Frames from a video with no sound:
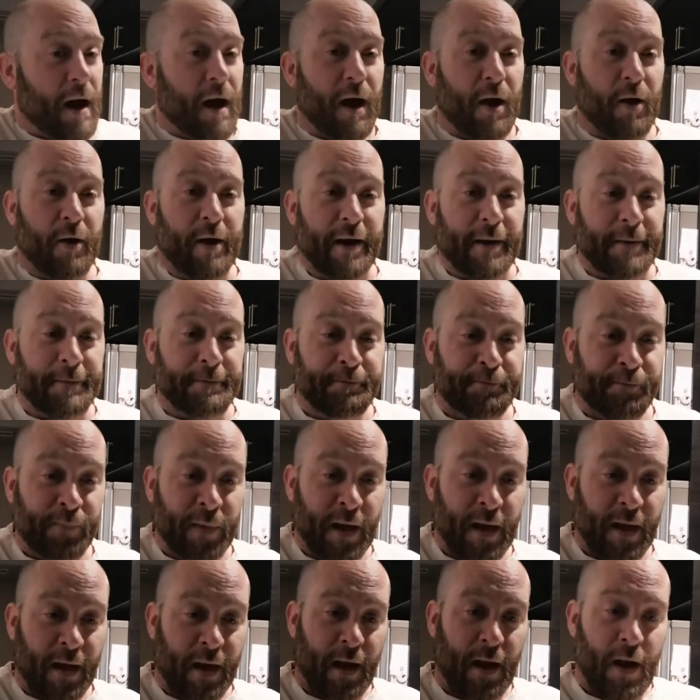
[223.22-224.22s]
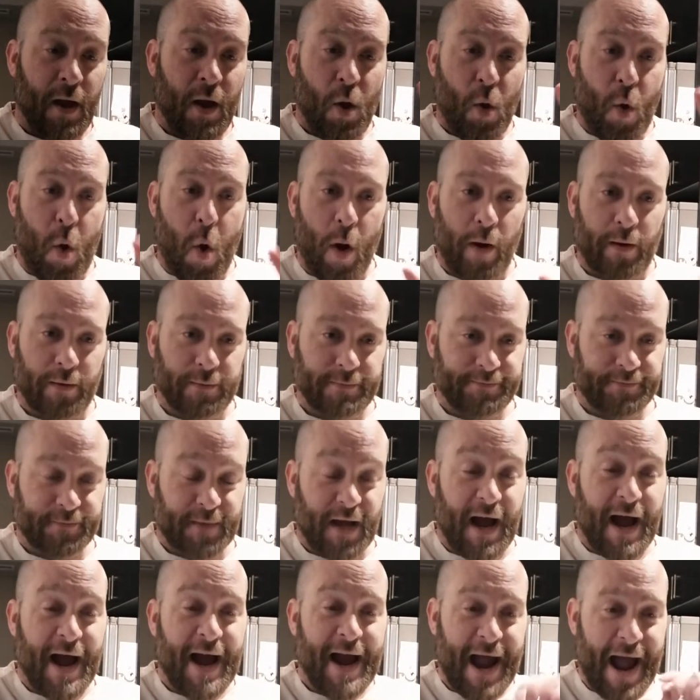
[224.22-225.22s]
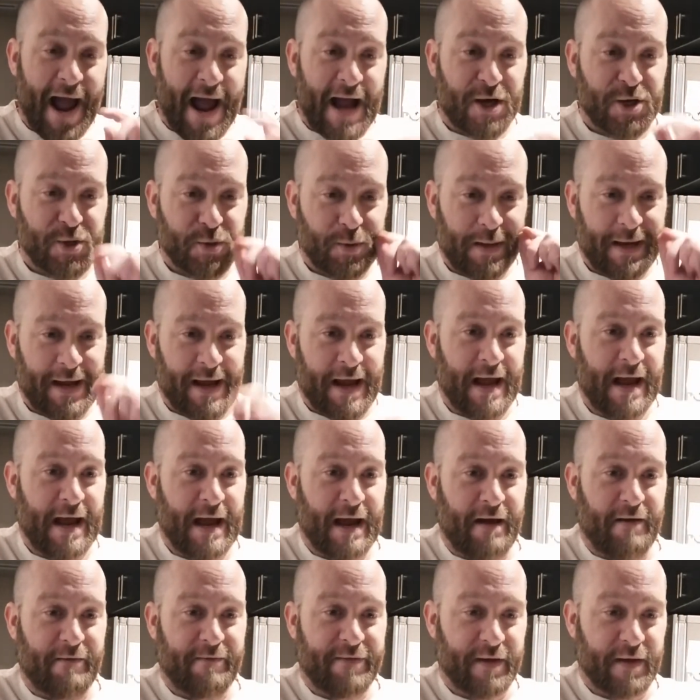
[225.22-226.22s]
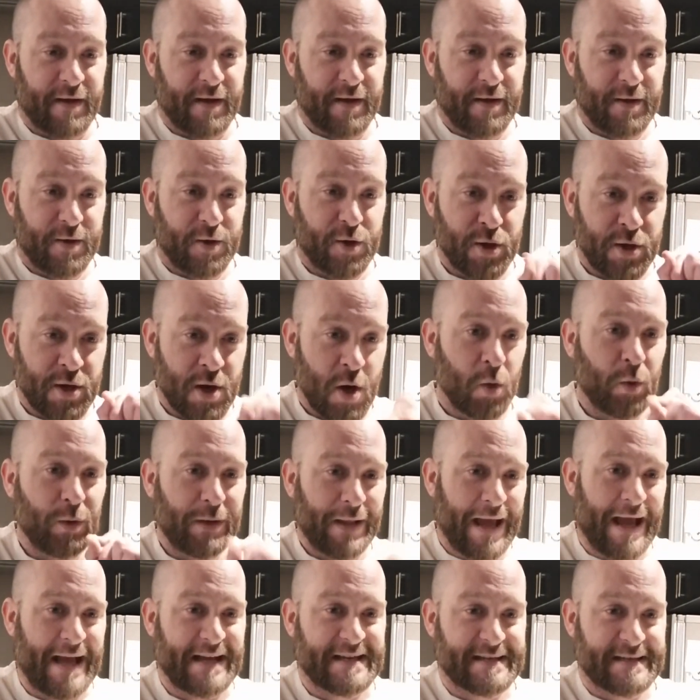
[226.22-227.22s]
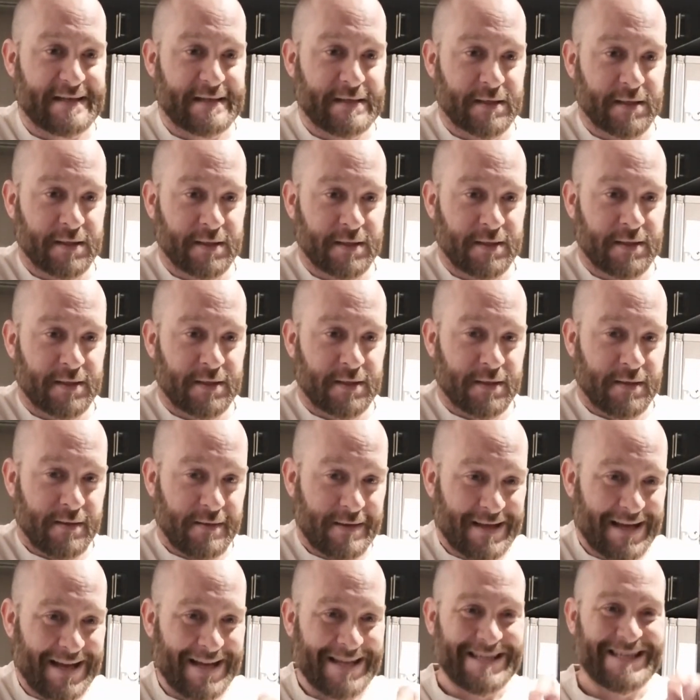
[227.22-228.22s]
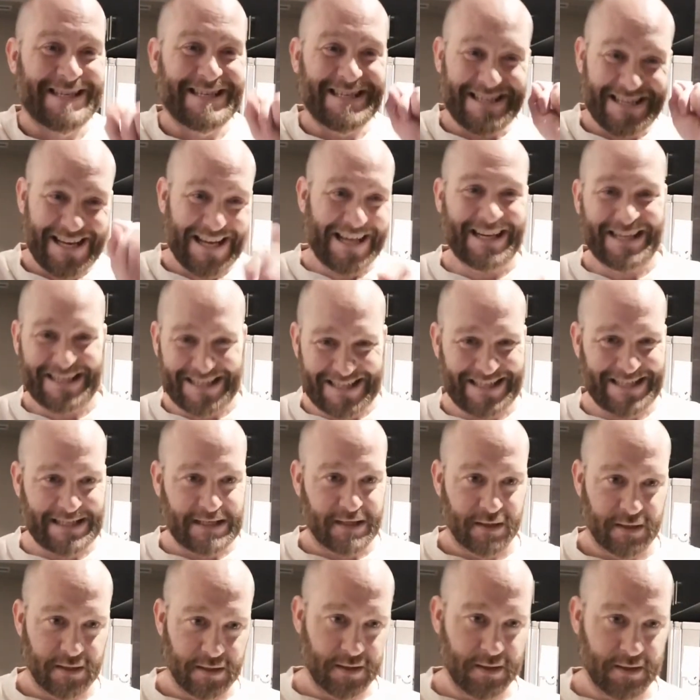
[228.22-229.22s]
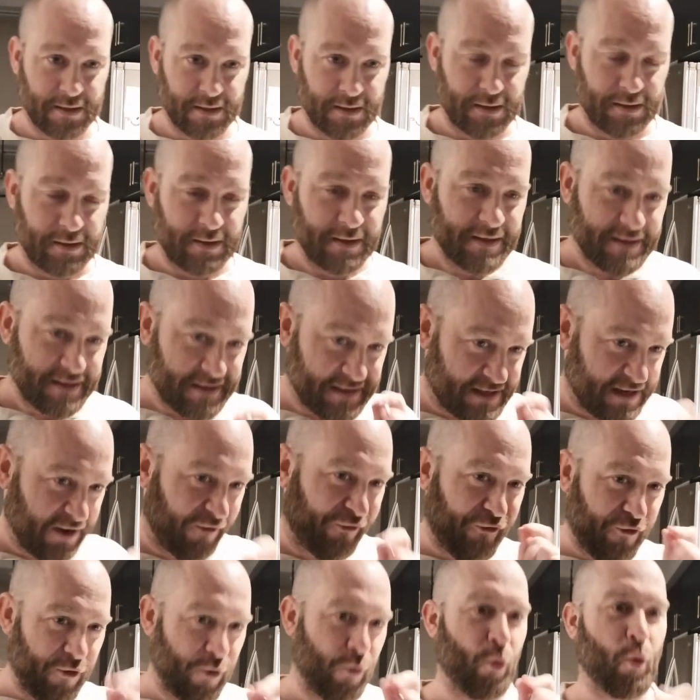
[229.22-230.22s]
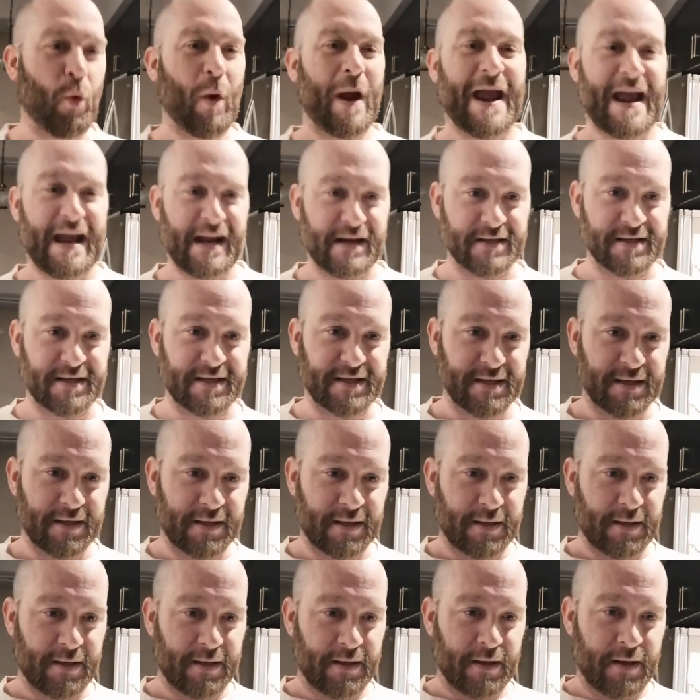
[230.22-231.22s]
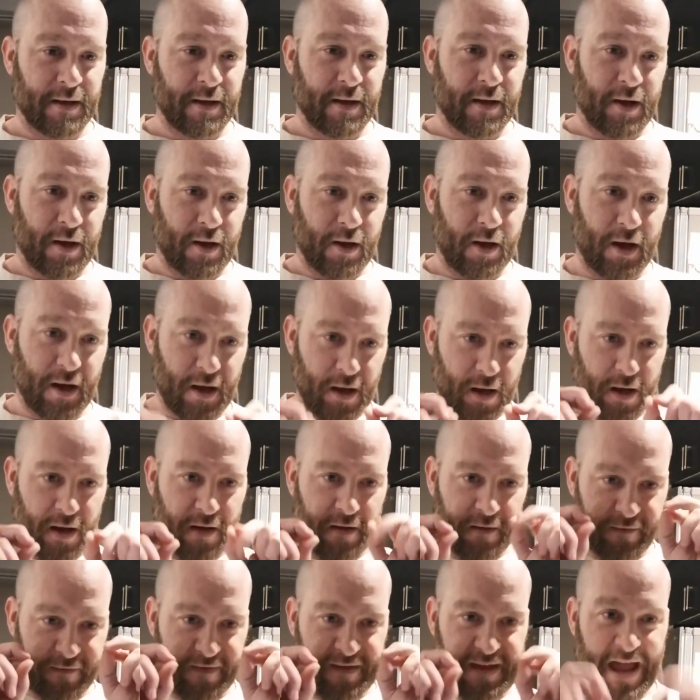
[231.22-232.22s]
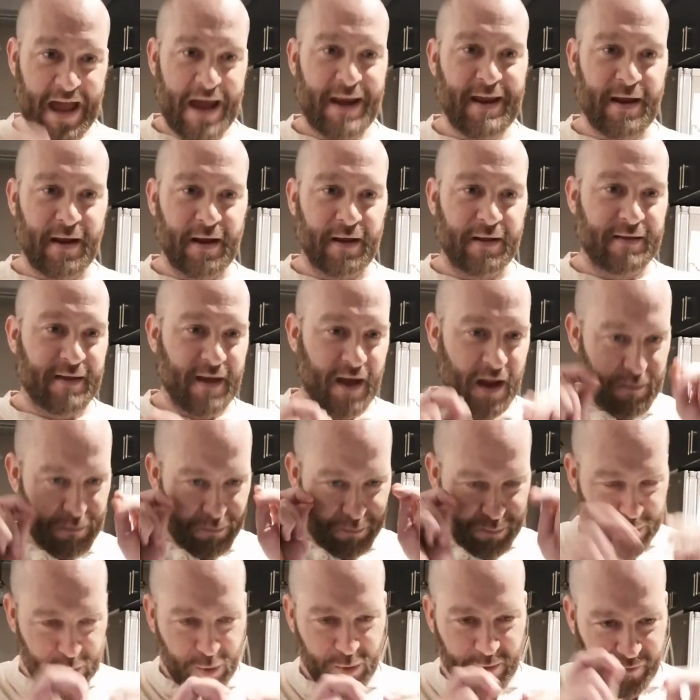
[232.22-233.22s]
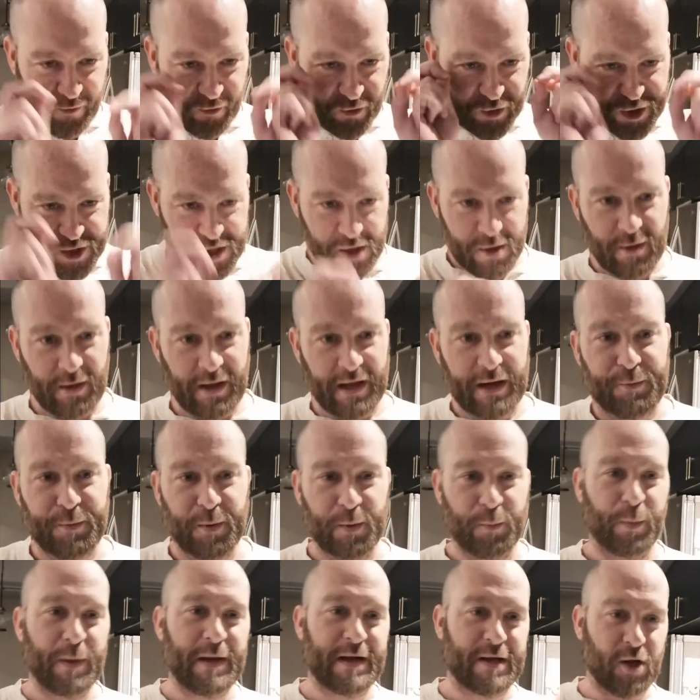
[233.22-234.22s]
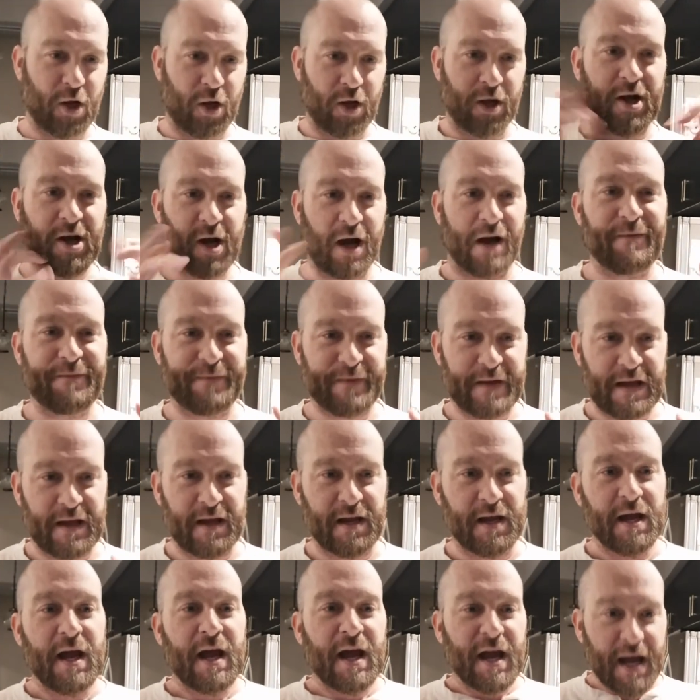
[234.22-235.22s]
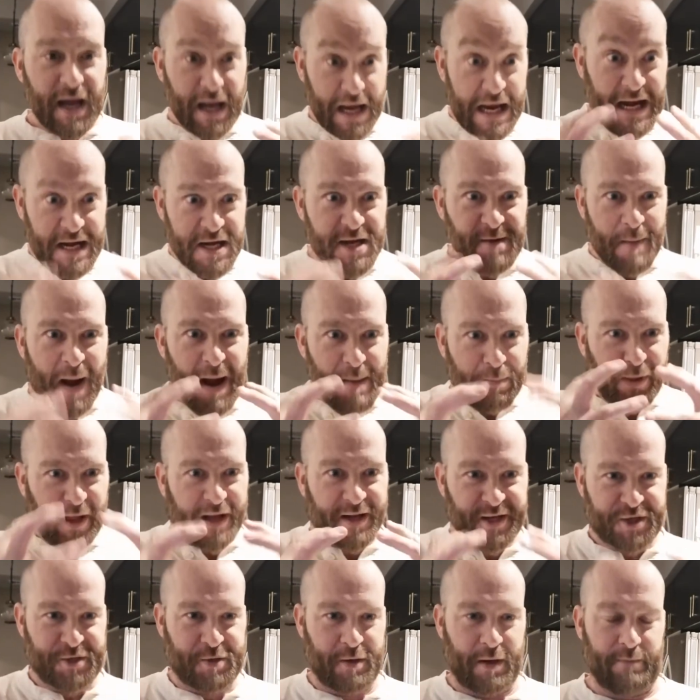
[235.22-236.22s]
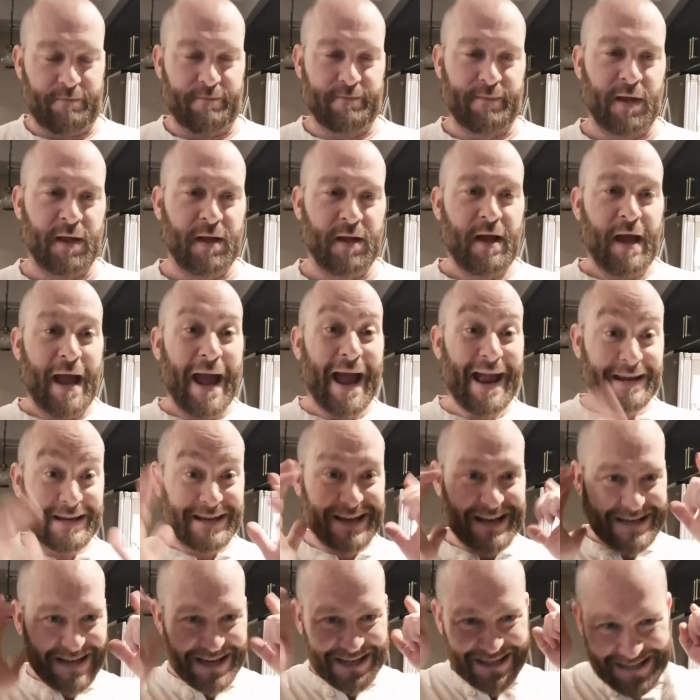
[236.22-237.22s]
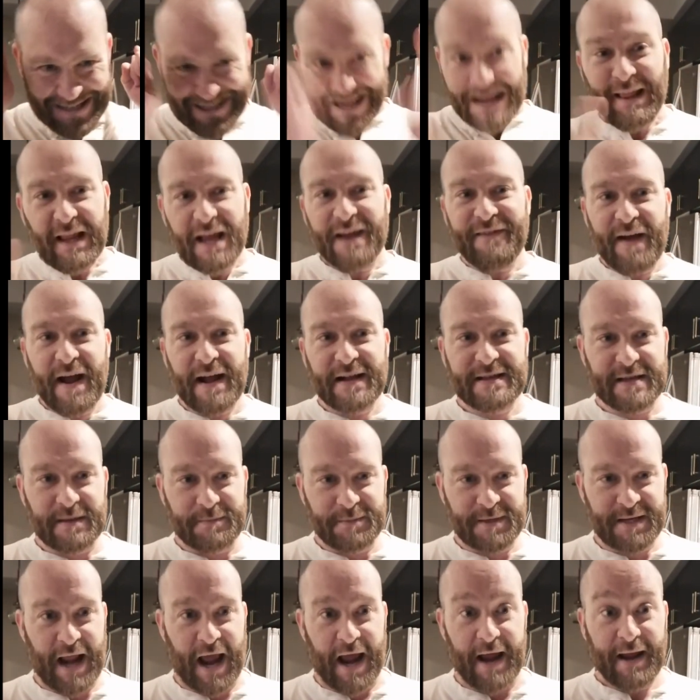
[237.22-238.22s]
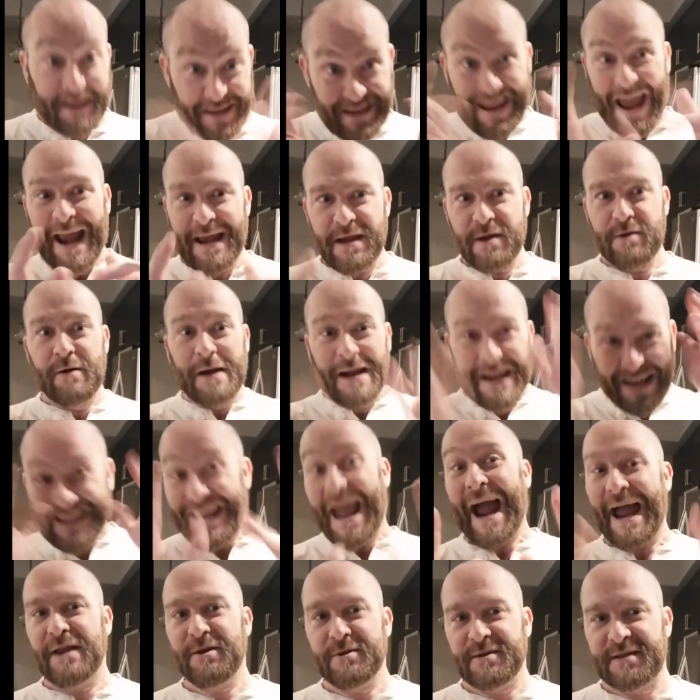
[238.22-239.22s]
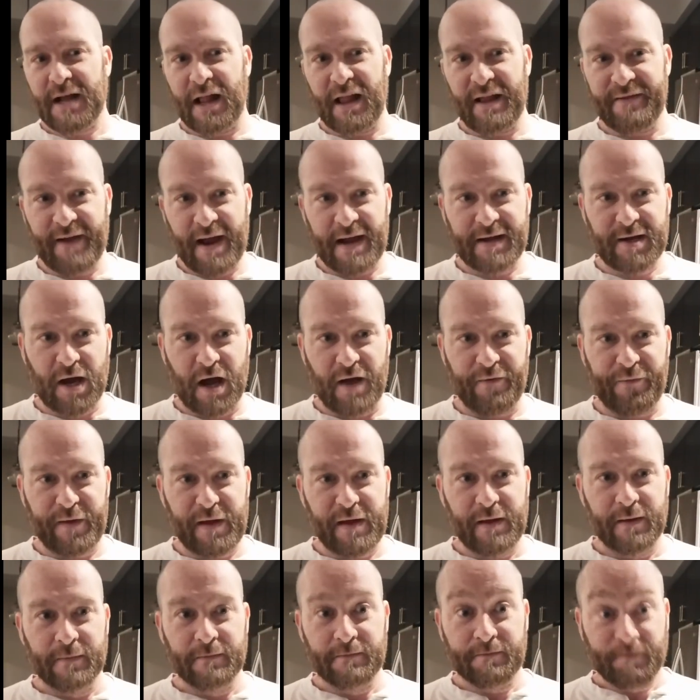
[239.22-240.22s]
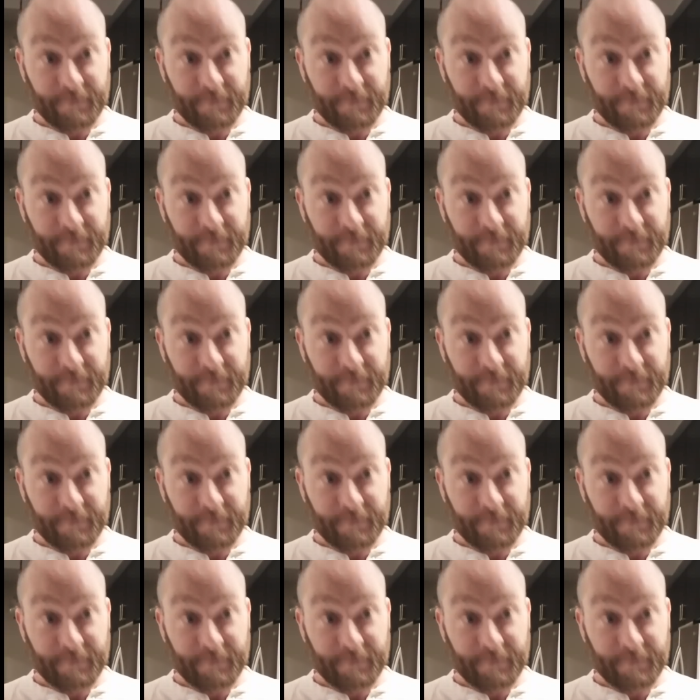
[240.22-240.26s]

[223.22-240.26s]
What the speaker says: Okay. I actually have no less than 6 different ways of getting that beautiful jitter liquid we call coffee into my bloodstream. And can you tell I've had some today? Can you tell I've had coffee?